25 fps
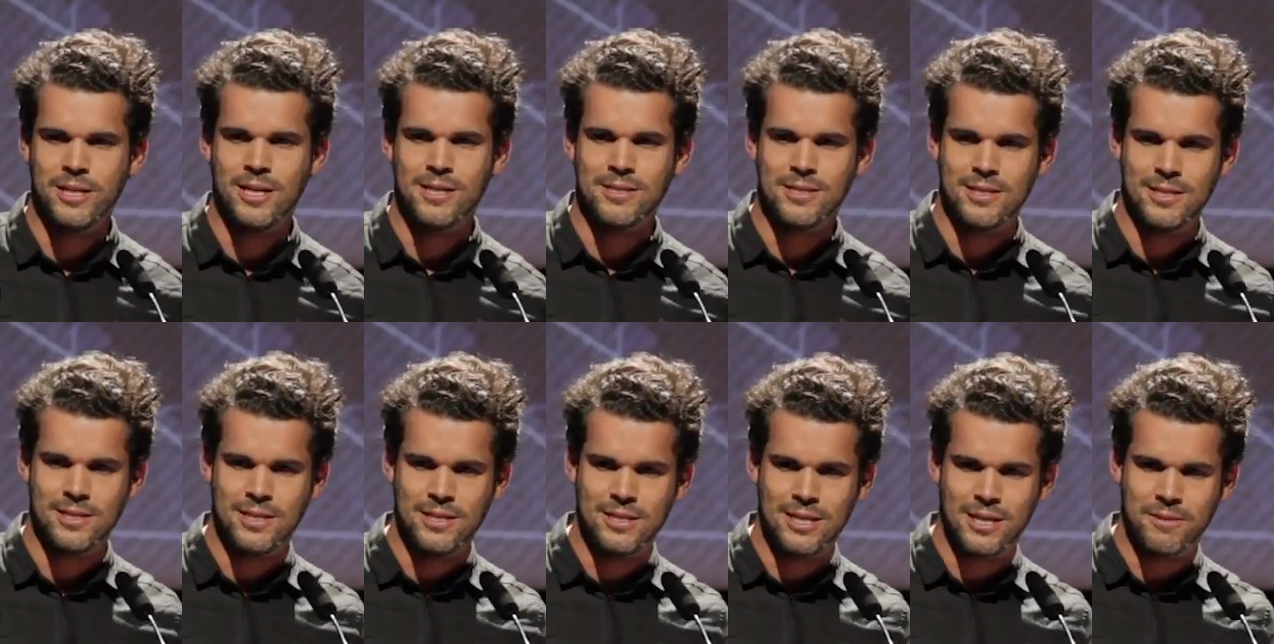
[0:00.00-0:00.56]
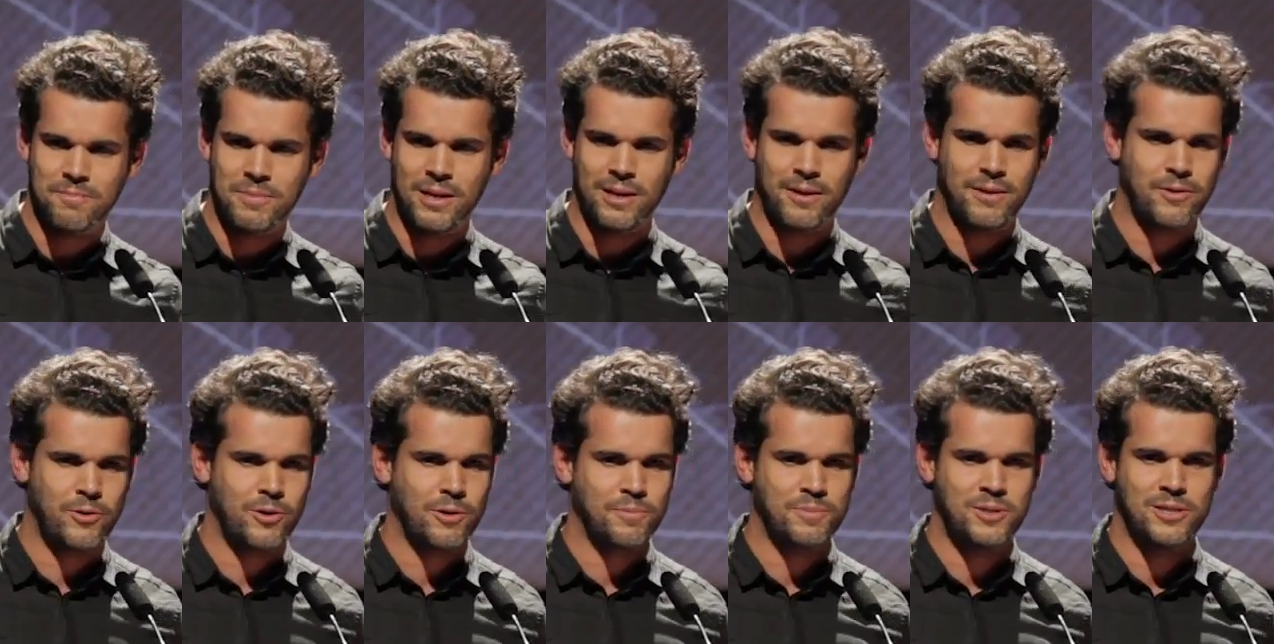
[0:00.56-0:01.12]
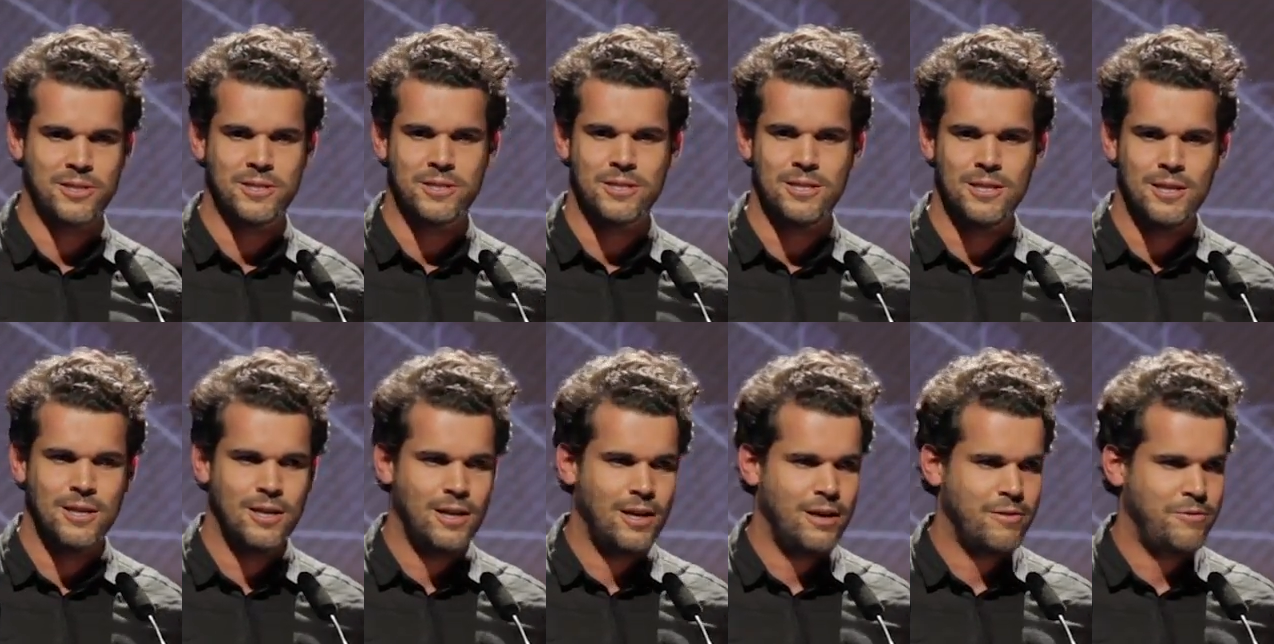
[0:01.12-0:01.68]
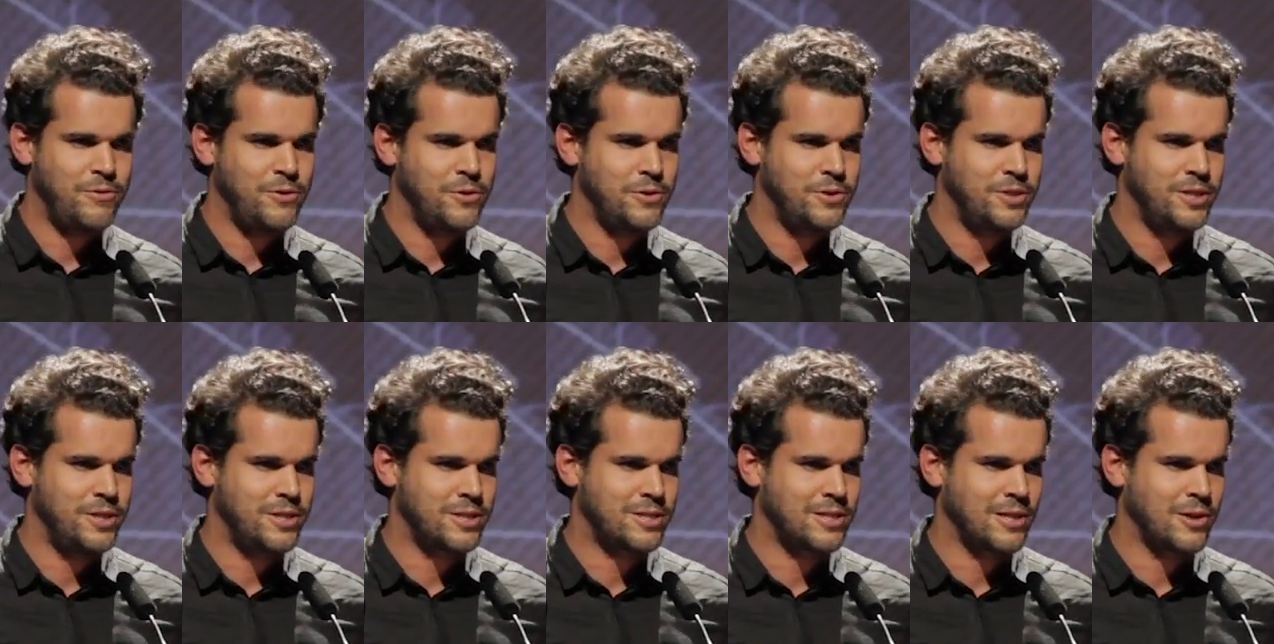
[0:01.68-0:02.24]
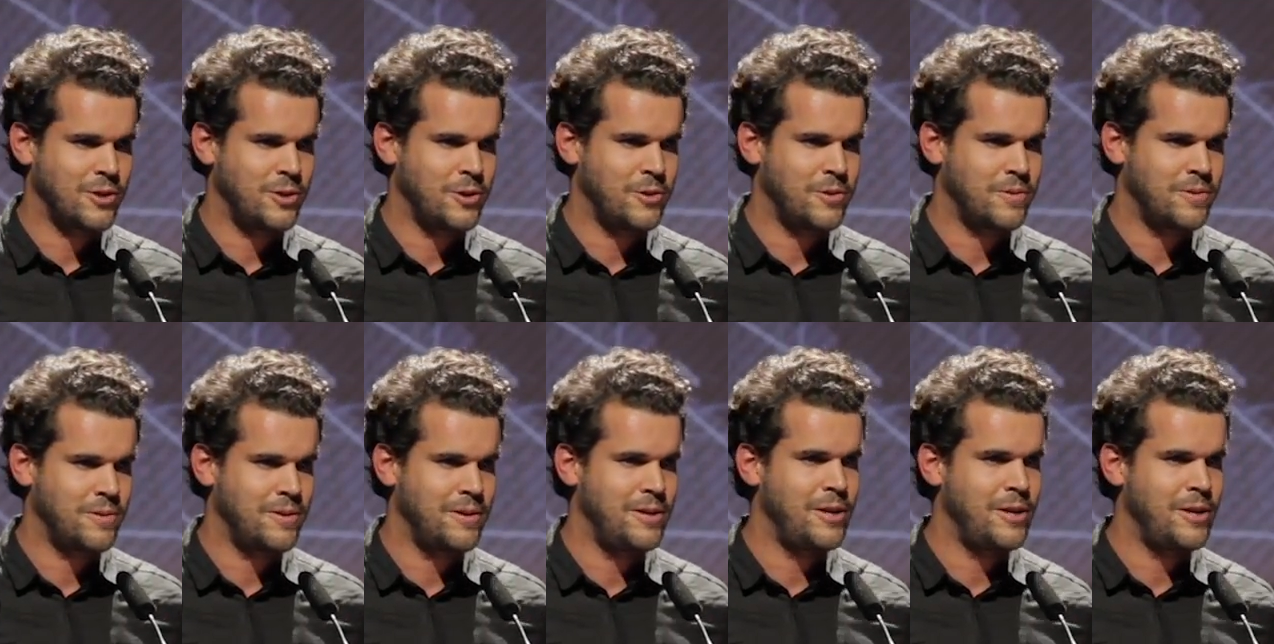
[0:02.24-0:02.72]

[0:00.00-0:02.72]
a city that bankrupted a few years ago,